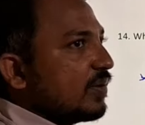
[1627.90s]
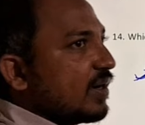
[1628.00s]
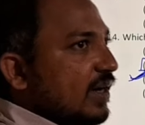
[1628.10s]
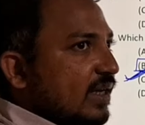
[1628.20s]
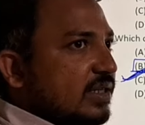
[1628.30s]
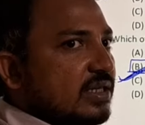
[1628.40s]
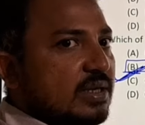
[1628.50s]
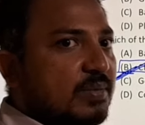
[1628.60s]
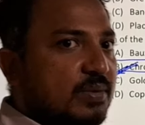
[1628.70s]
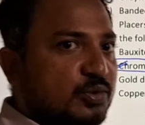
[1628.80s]
You can take the
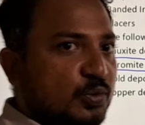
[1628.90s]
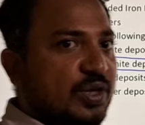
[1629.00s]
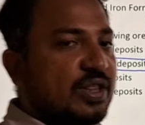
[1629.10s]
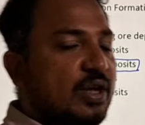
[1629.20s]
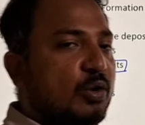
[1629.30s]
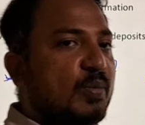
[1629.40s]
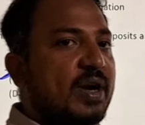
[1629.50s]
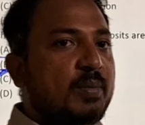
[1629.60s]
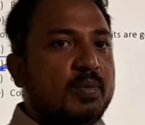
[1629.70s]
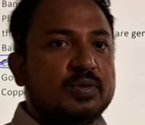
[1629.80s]
example of Shokinda
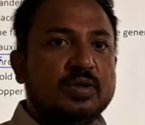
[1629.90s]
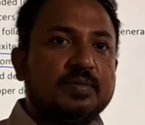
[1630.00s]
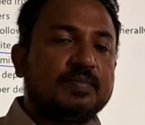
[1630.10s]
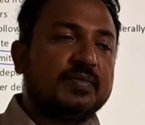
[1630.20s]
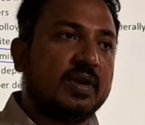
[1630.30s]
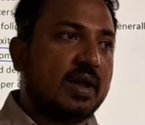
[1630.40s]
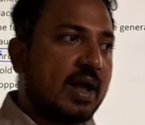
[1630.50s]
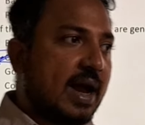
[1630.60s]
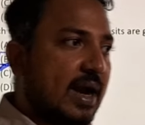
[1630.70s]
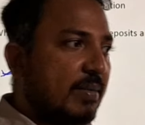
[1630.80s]
chromite deposition,
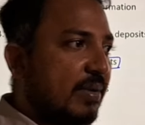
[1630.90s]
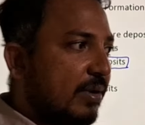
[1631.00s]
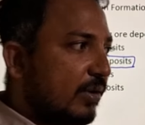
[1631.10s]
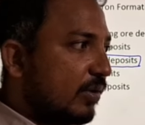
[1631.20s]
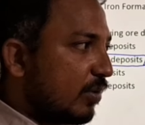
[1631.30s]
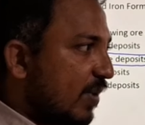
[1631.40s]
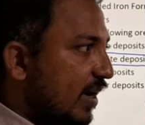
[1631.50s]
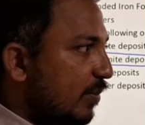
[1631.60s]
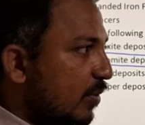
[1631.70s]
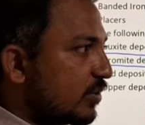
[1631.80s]
and
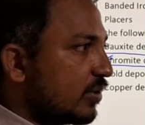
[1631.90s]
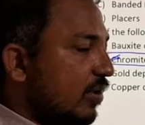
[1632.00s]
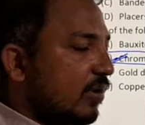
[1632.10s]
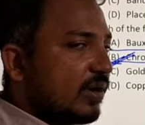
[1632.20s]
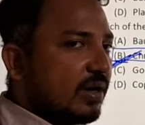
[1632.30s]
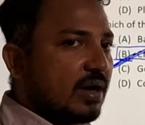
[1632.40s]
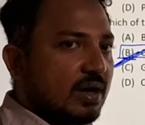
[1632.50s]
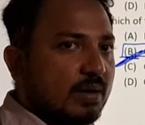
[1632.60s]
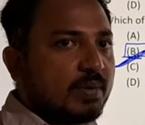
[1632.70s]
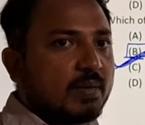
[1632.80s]
chromite deposition occur in
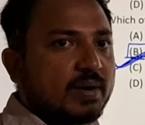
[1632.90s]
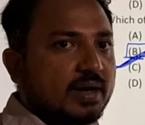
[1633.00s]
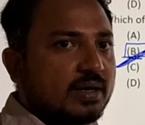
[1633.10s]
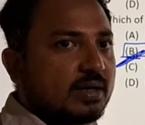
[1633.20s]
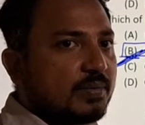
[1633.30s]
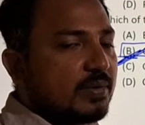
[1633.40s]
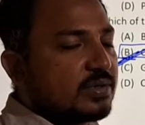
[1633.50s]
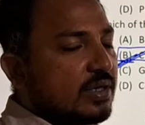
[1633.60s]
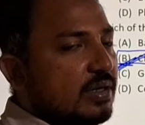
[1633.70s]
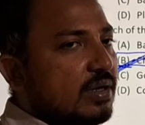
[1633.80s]
early magmatic
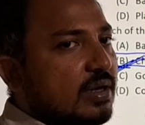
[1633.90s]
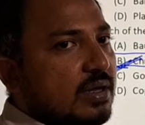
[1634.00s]
deposition.